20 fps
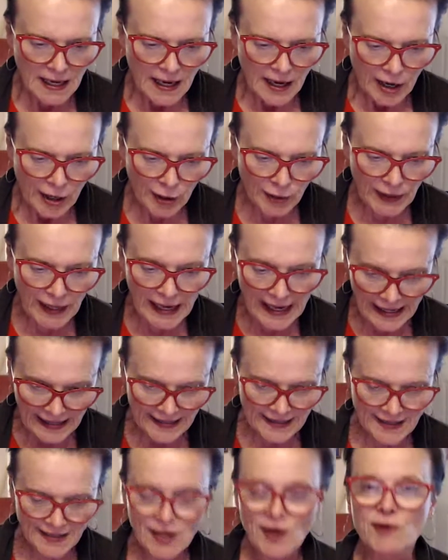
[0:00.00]
Okay,
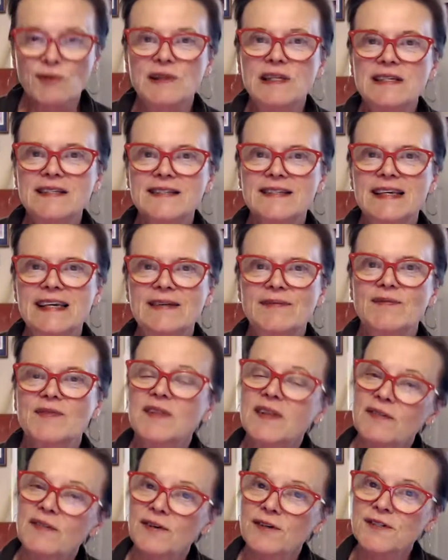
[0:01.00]
so listening.
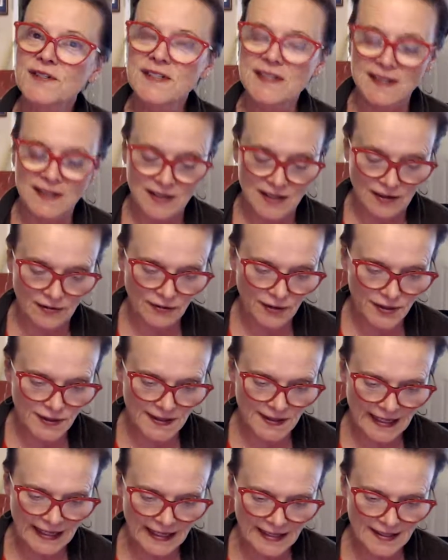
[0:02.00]
The first
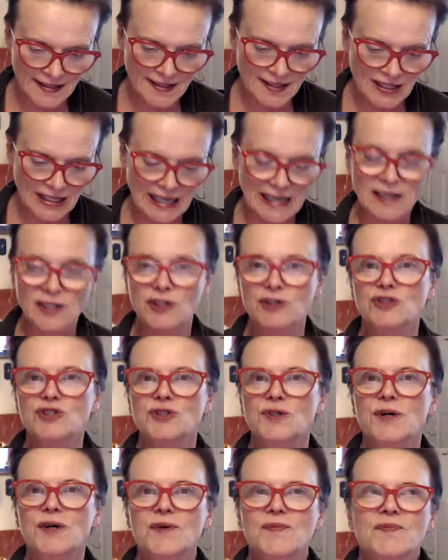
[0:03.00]
thing is to get
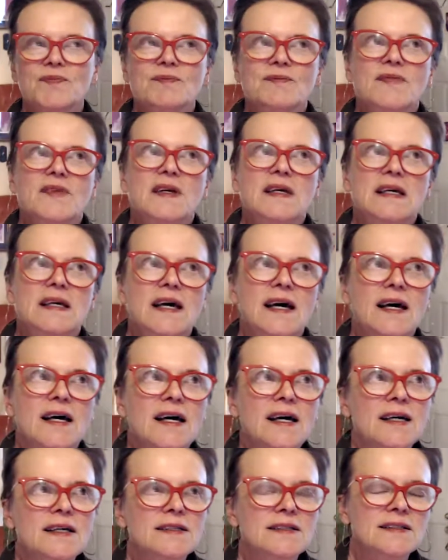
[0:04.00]
neutral.
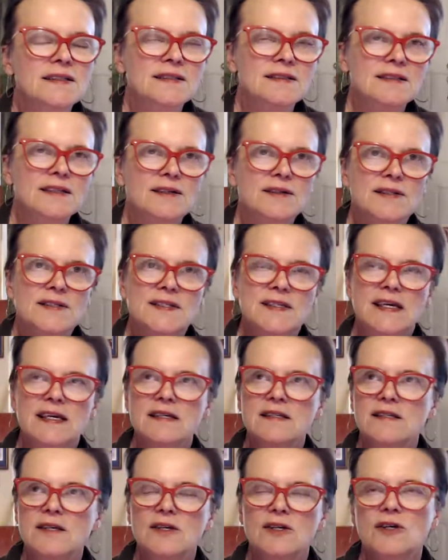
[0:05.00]
And they're saying,
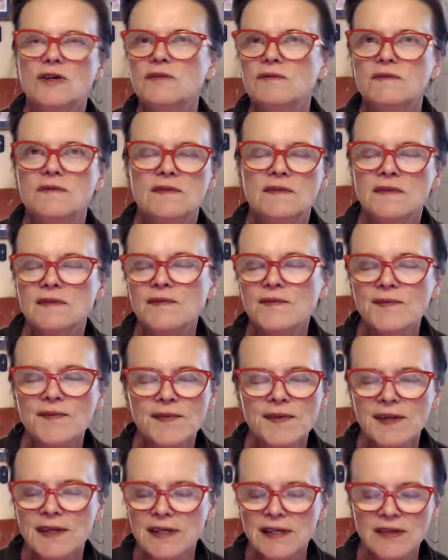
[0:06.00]
so you
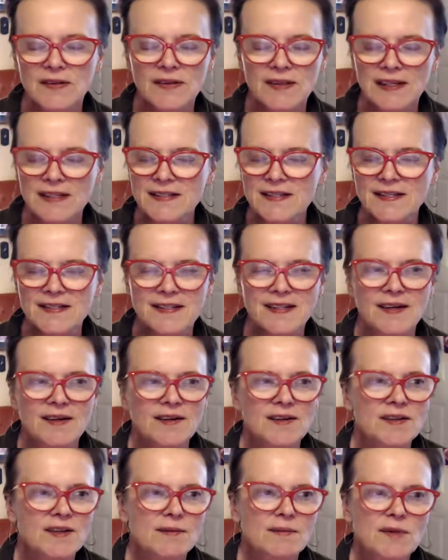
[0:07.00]
this is
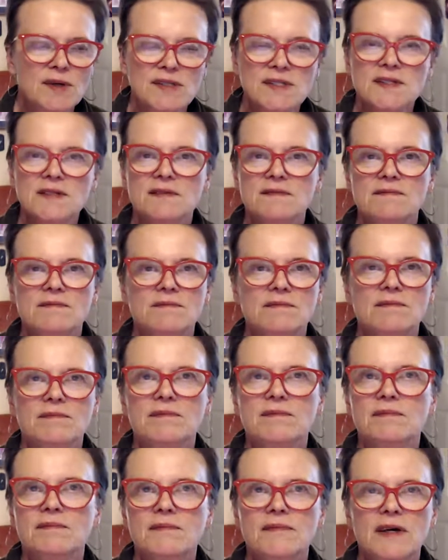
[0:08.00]
the most
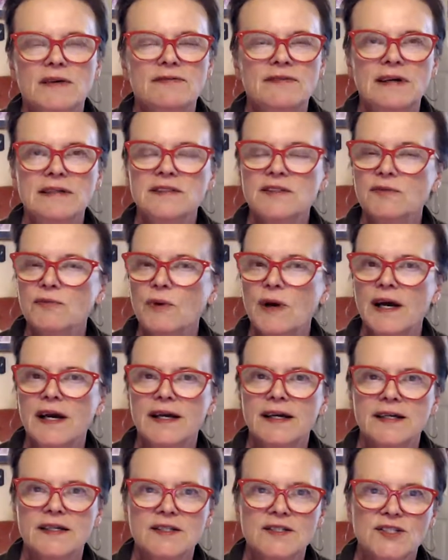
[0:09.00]
effective way
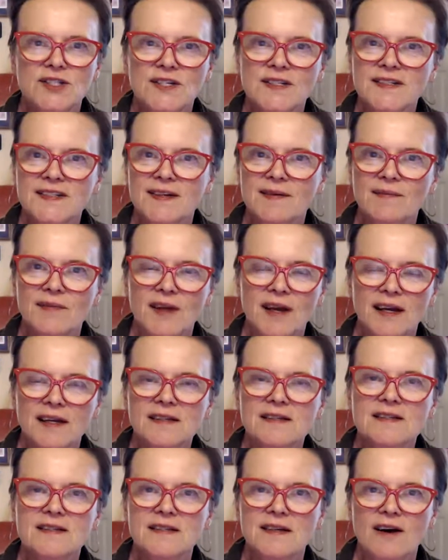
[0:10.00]
is just some
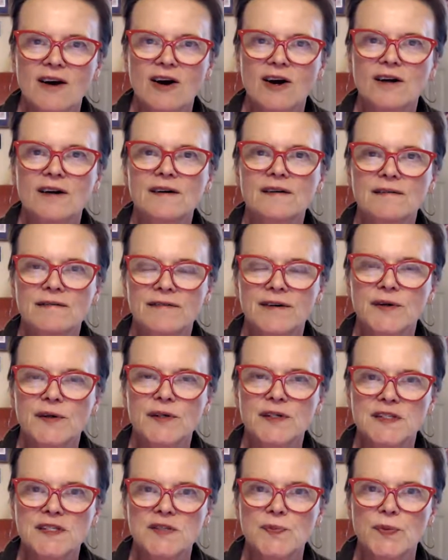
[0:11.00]
nice heart
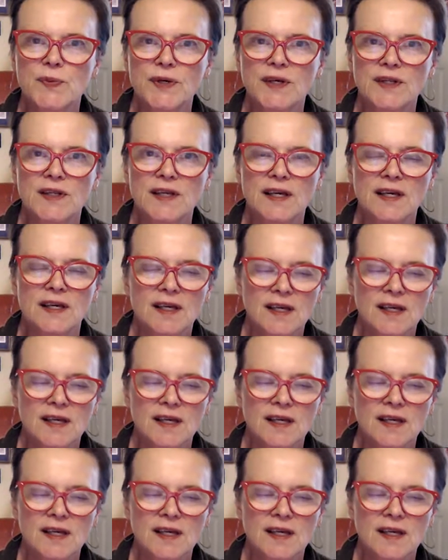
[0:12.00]
focused breathing.